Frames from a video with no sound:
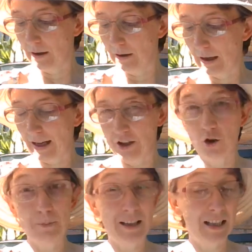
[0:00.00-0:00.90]
had
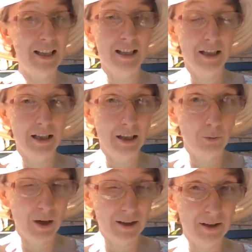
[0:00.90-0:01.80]
not been tested in
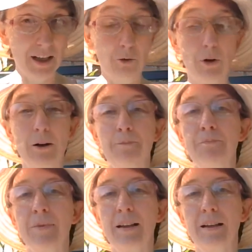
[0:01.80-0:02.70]
the way that they were.
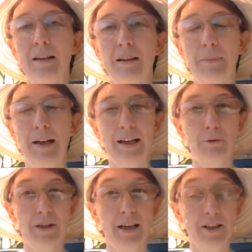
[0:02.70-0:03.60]
And I
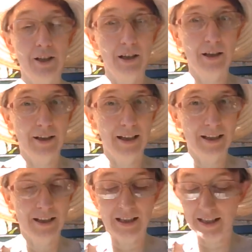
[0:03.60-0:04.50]
was there to learn and to